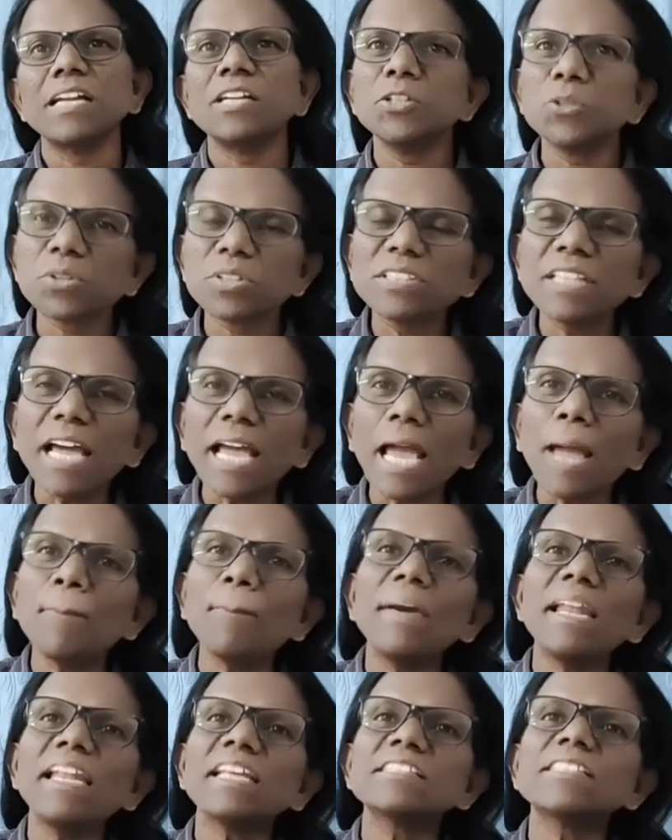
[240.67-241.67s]
During the
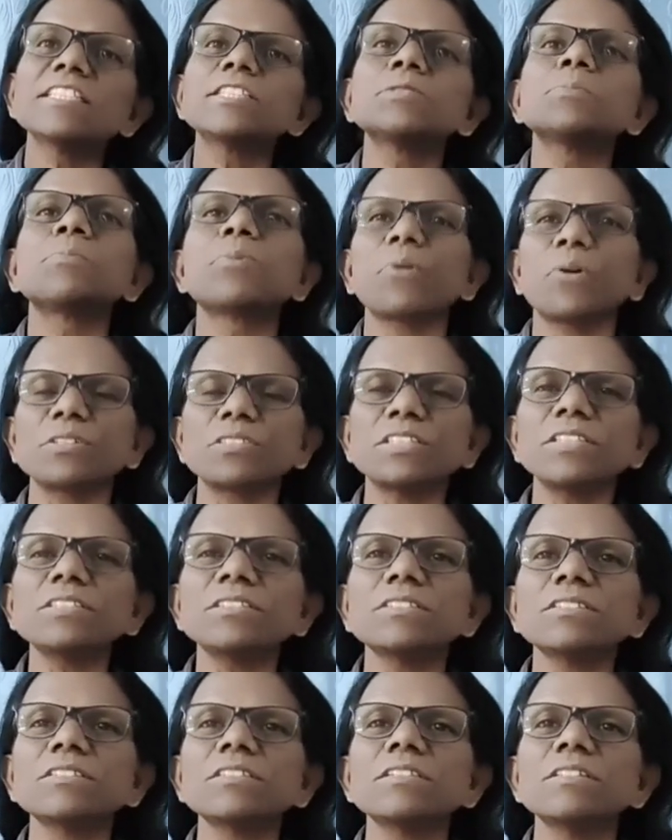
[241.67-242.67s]
MLSS
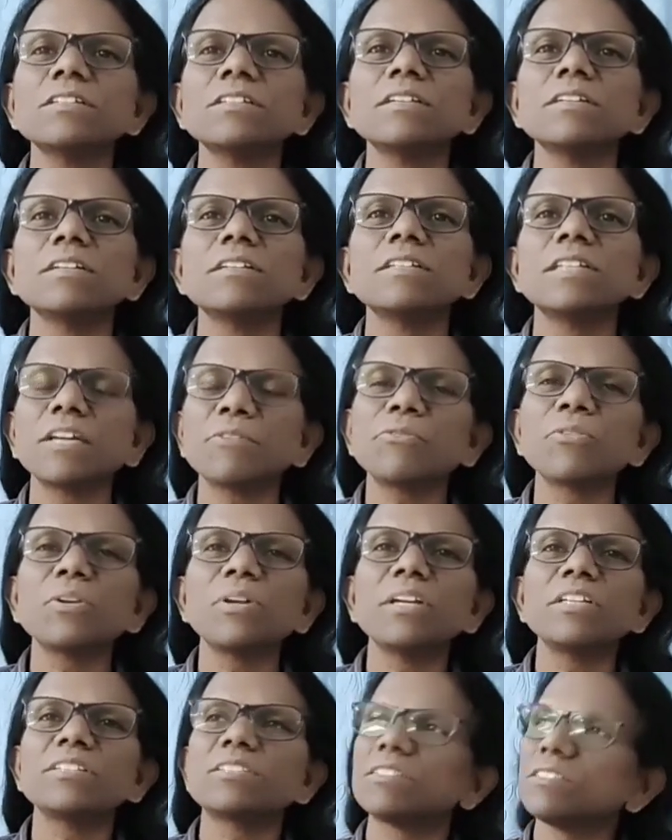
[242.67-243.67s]
process, the
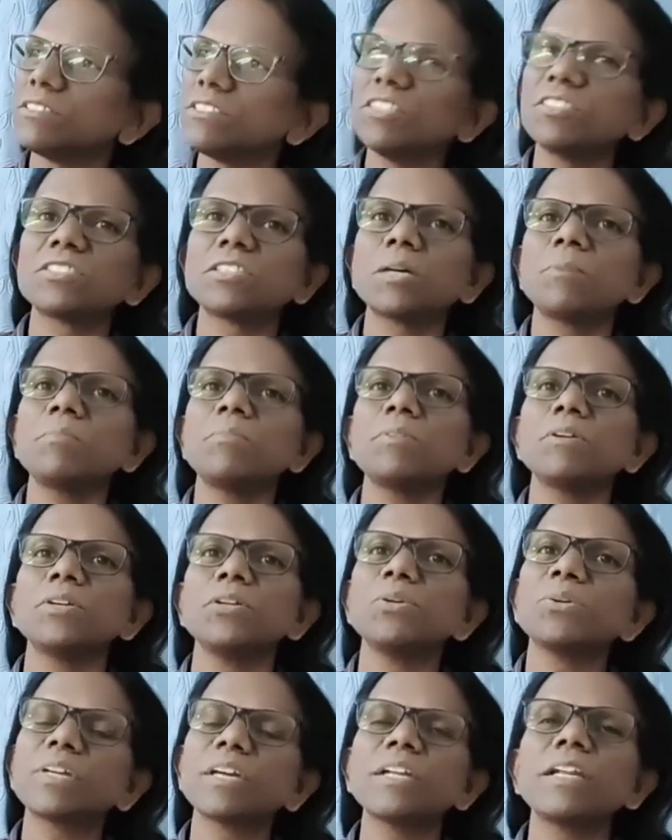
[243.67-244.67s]
effluent system,
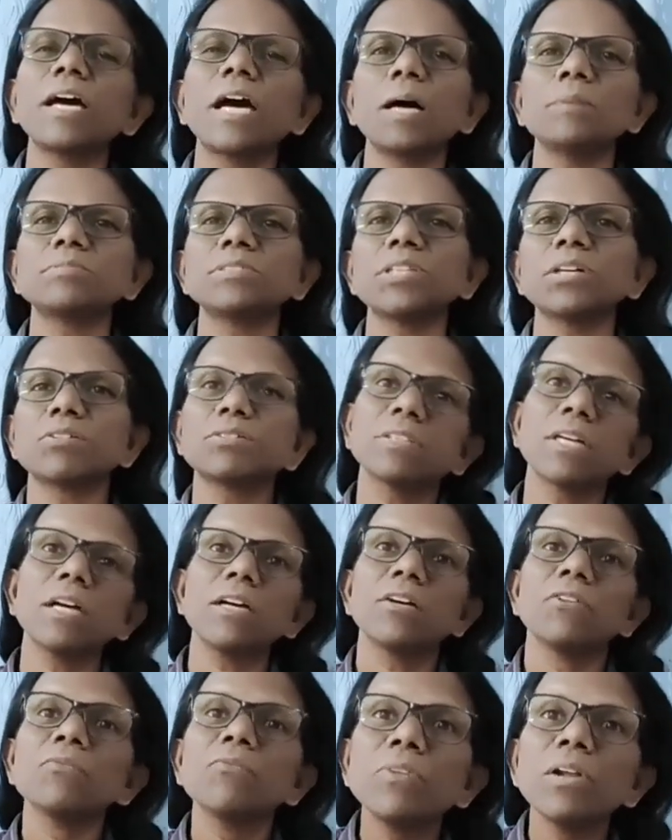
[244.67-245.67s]
you can observe
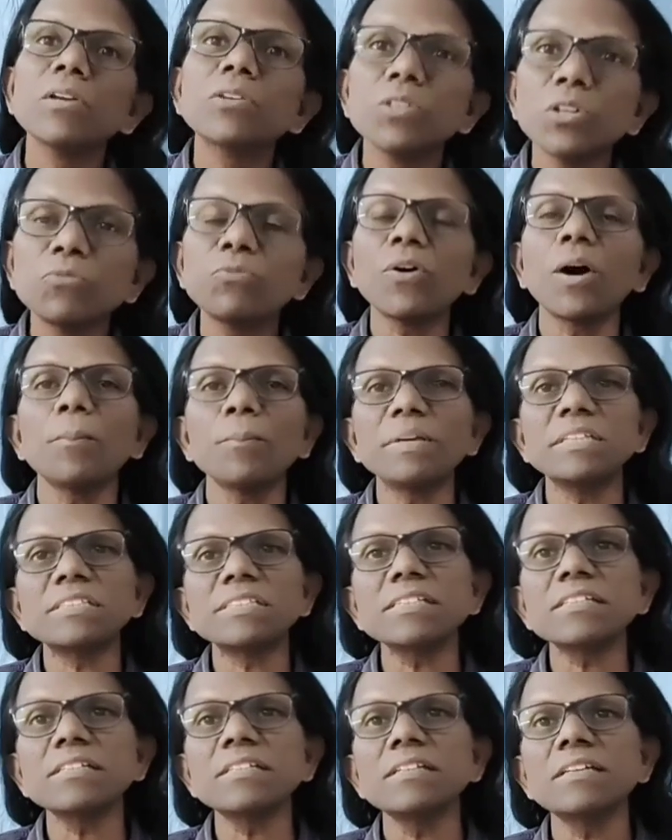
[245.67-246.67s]
the floccule
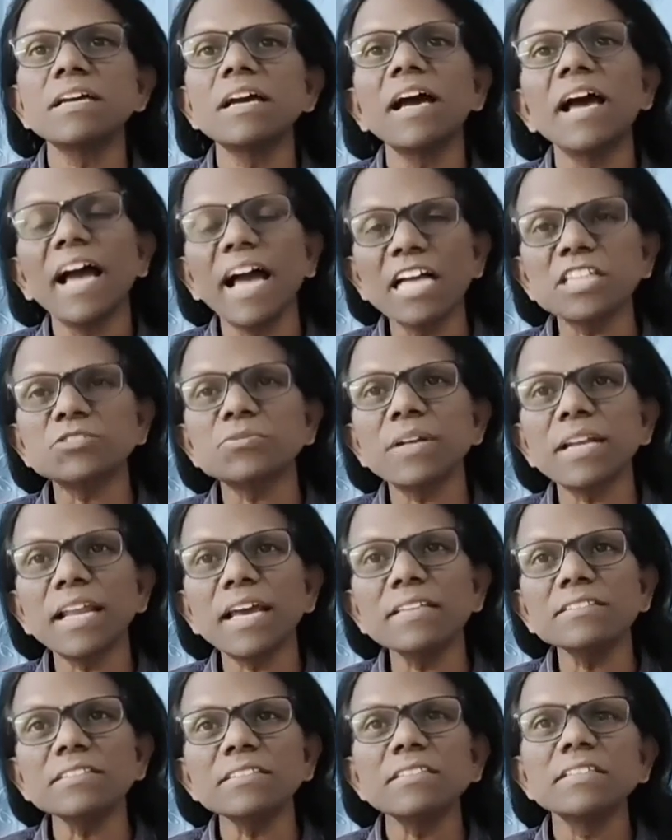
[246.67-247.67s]
formation as well
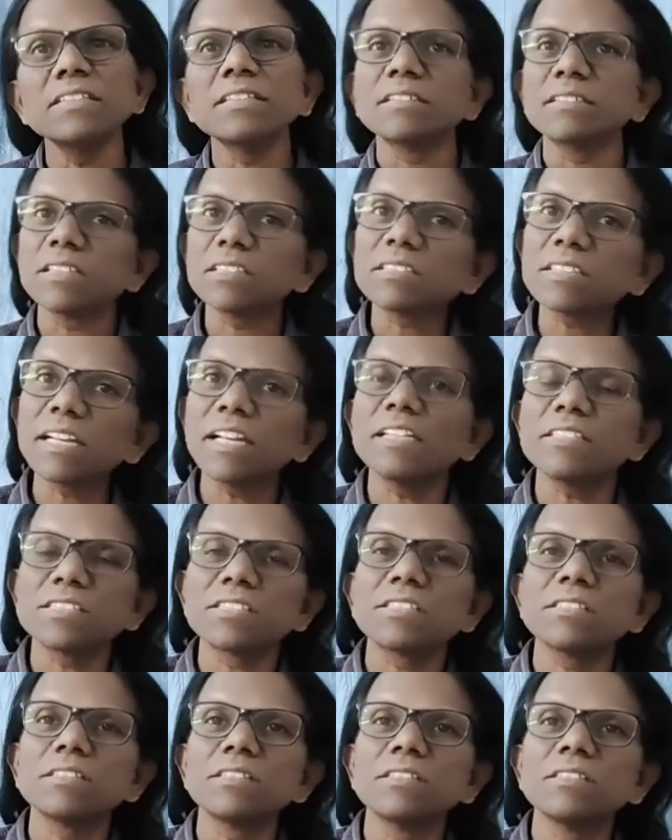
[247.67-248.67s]
as the
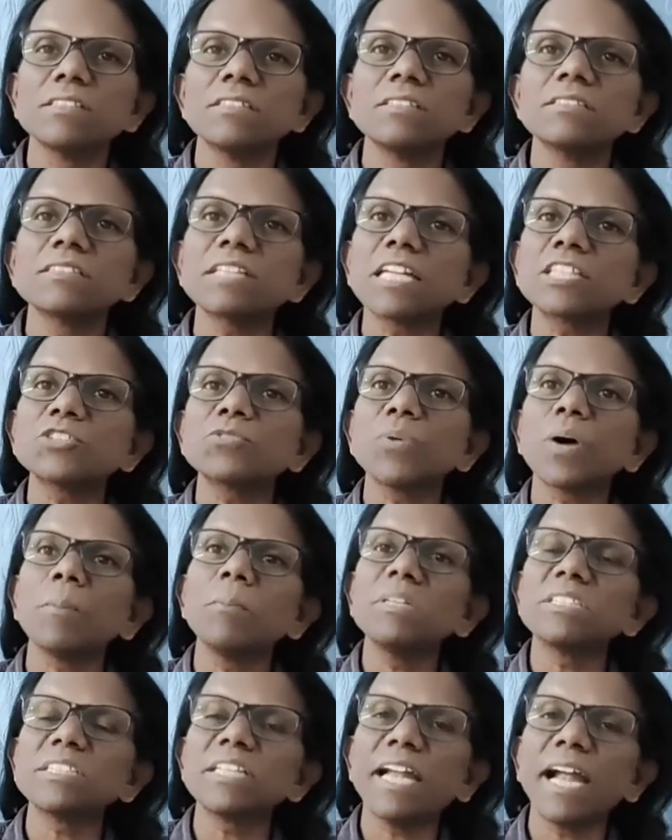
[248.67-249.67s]
sludge
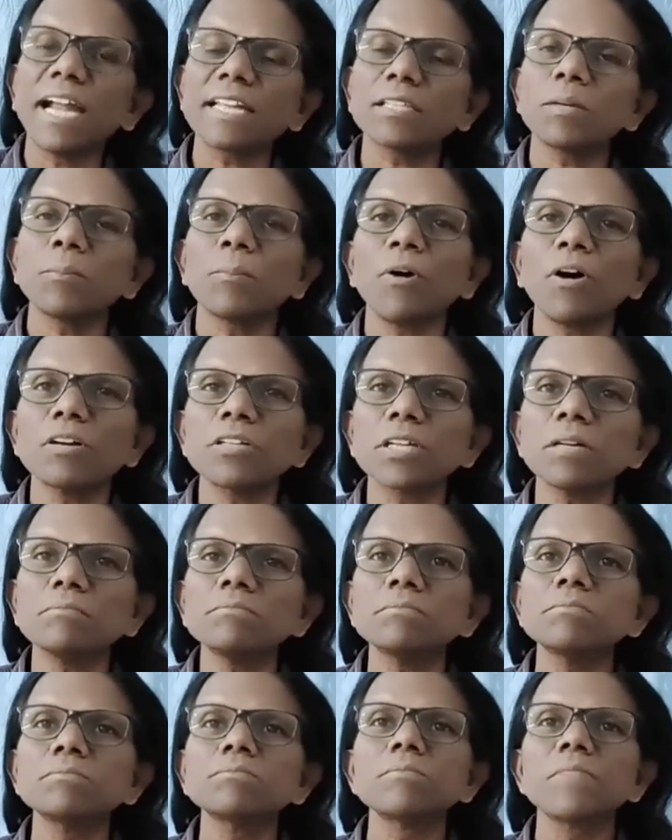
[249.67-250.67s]
formation at the
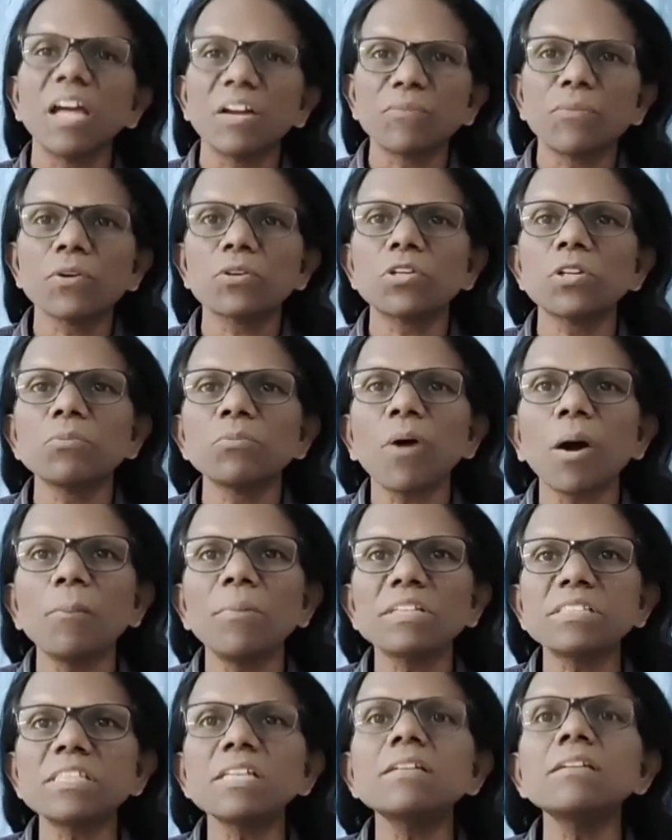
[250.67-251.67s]
bottom and floccule
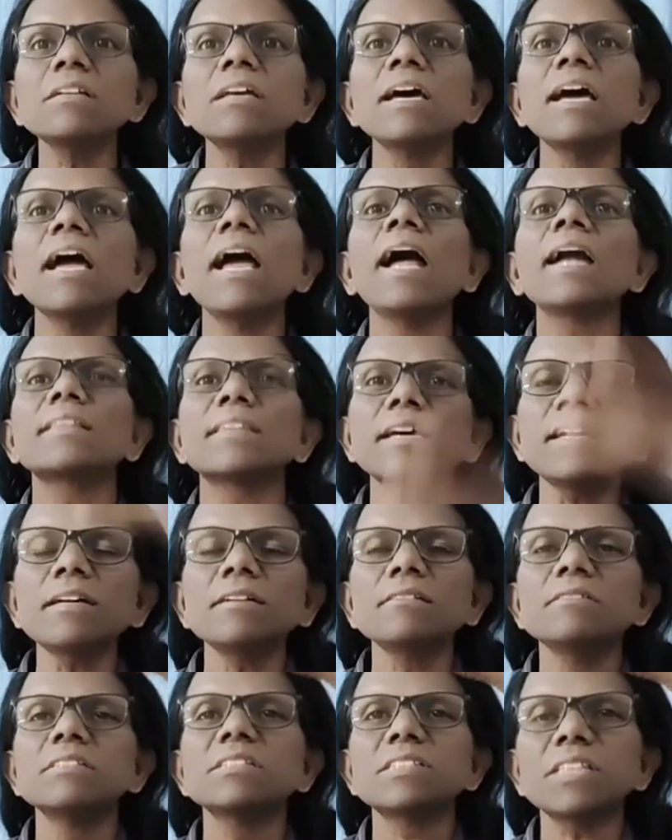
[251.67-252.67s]
formation at the
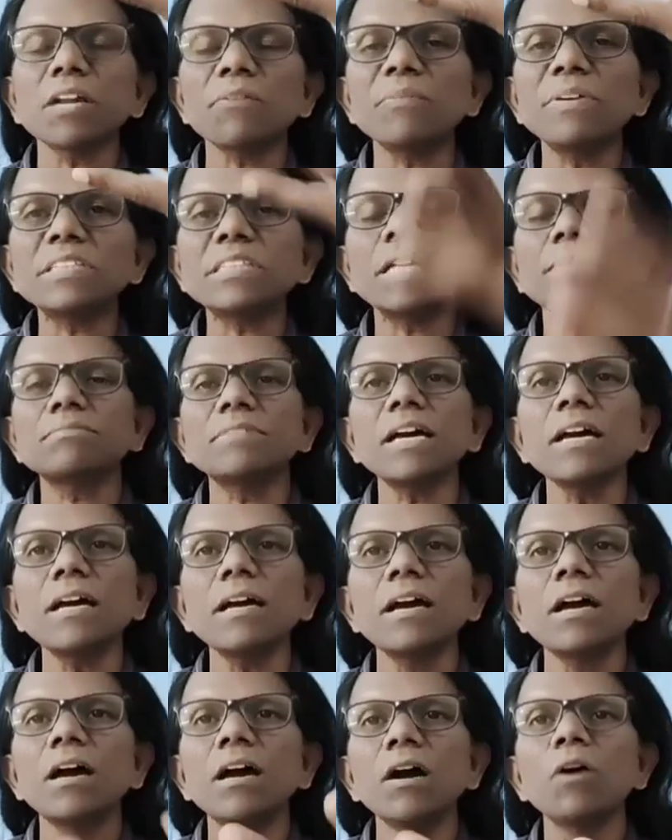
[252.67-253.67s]
surface of the
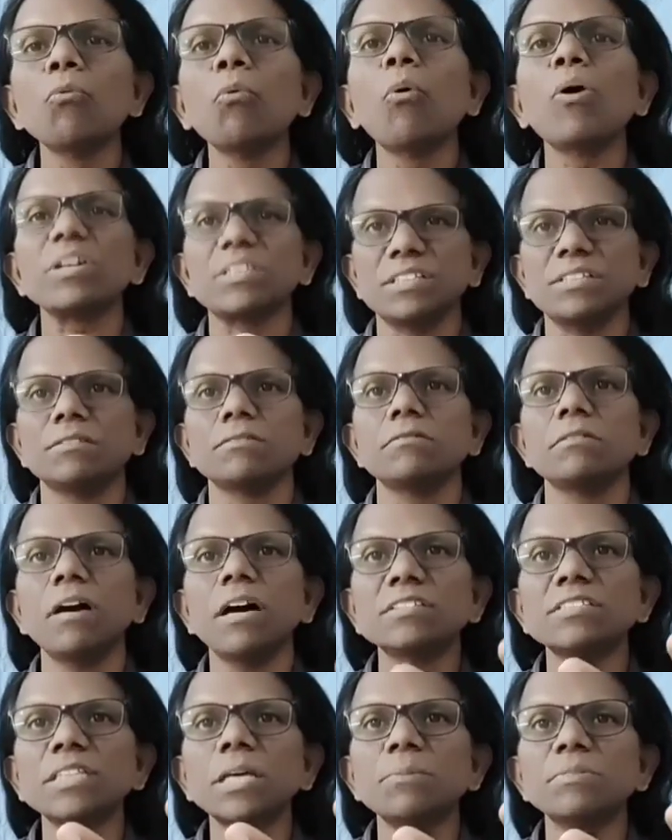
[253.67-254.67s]
water
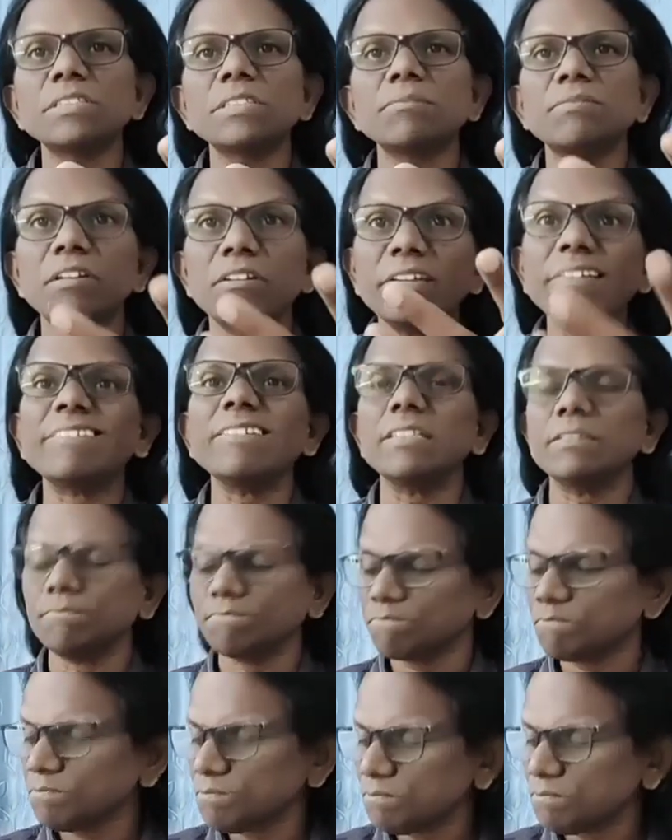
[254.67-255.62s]
or surface of the liquid.